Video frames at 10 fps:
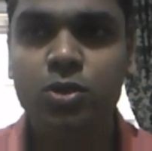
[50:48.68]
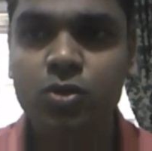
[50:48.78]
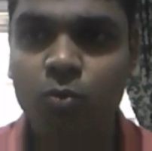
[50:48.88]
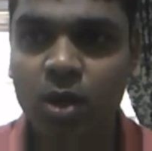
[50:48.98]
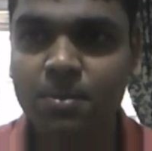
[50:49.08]

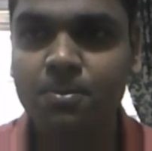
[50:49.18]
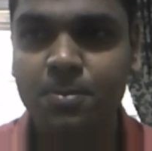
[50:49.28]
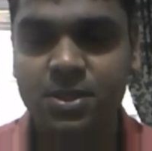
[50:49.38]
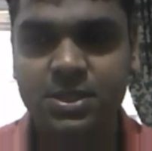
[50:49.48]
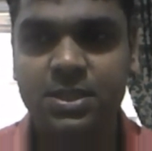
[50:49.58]
so one
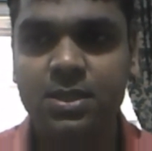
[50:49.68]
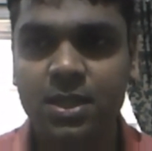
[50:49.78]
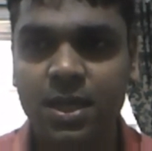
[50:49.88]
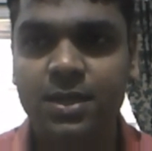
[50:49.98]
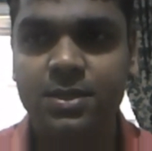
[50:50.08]
person
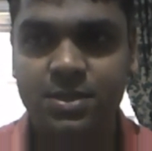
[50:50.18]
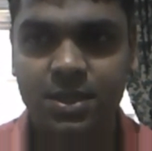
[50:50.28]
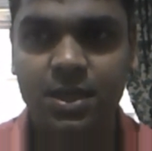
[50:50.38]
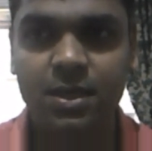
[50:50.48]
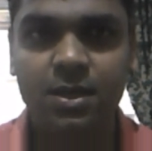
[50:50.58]
can
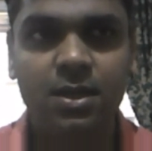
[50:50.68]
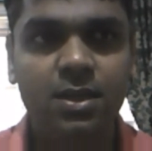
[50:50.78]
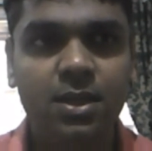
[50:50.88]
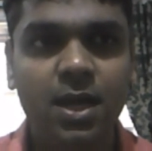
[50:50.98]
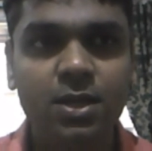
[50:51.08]
say
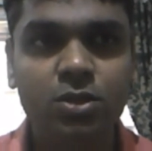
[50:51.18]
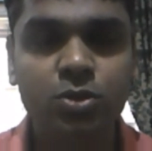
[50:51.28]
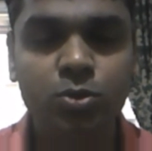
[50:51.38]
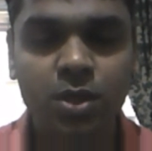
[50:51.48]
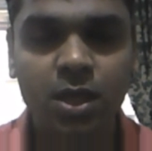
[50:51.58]
that
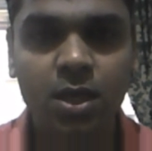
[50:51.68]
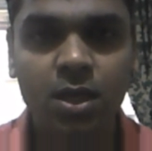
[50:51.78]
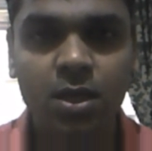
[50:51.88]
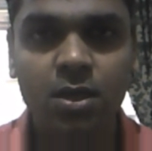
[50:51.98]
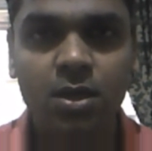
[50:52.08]

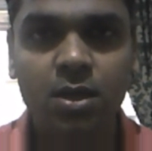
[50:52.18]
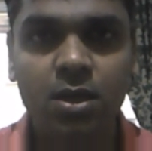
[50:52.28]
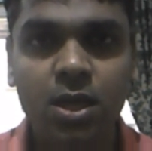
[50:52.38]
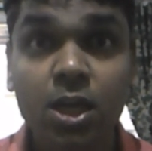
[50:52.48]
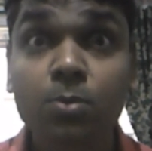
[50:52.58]
today
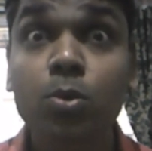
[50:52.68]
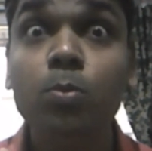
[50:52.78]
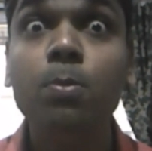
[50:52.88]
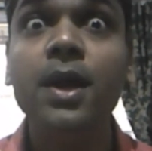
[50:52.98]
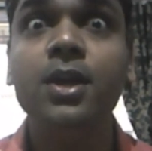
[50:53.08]
in
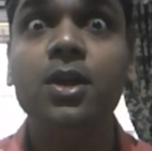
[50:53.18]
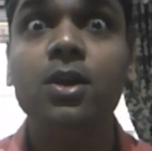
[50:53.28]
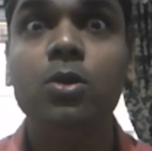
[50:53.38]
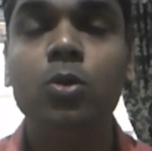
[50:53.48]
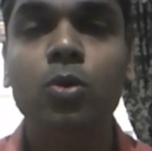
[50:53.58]
Mumbai,
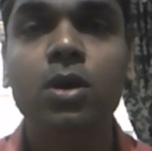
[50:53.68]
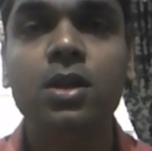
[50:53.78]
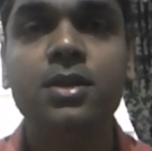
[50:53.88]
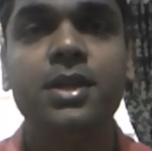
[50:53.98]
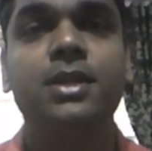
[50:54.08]

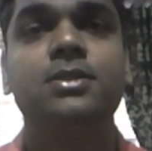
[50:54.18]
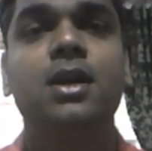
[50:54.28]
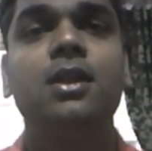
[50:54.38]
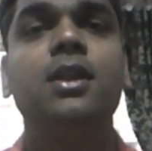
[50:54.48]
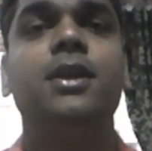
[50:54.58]
local trains
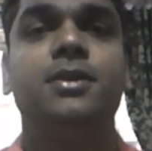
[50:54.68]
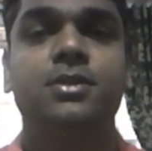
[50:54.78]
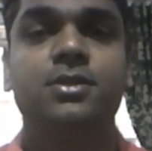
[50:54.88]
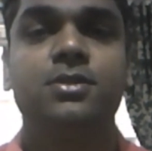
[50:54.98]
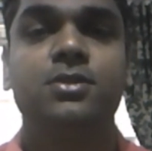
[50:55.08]
are late.
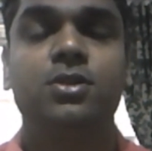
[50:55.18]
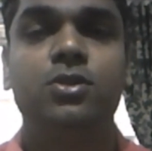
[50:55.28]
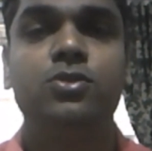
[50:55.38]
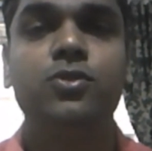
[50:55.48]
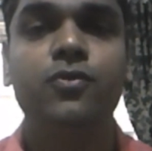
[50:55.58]

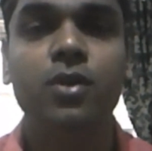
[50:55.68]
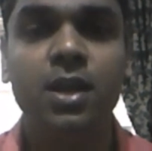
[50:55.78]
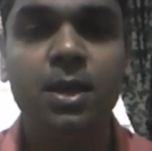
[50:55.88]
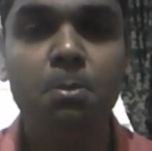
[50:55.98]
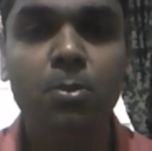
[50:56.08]
So for
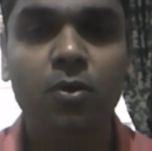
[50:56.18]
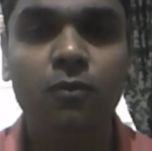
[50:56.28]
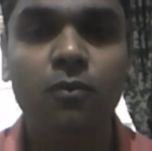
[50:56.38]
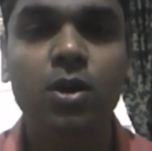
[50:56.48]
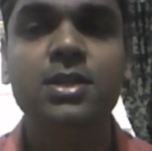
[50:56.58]
him,
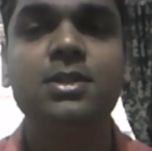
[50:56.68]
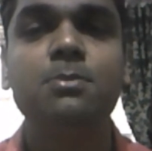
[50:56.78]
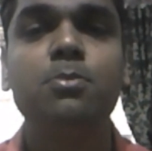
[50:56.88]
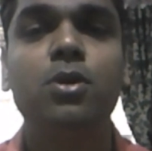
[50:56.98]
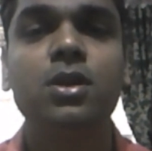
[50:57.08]
what is
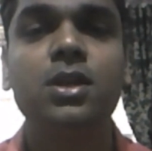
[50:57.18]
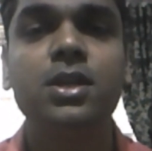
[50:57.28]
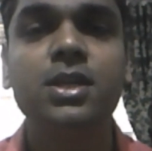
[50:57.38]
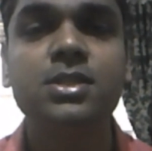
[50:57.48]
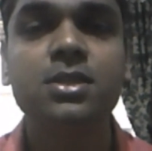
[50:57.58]

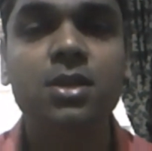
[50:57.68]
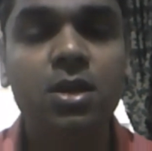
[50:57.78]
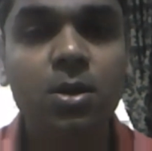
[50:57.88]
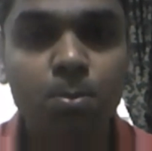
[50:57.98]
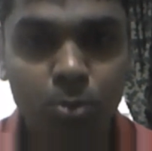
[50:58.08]
important is
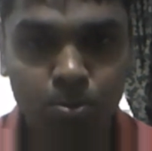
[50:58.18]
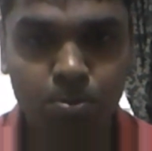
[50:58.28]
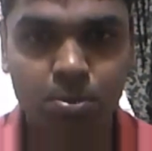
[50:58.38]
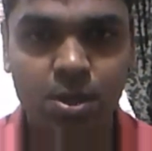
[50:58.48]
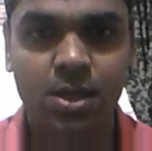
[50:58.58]

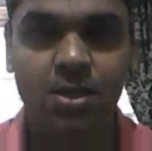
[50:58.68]
Mumbai.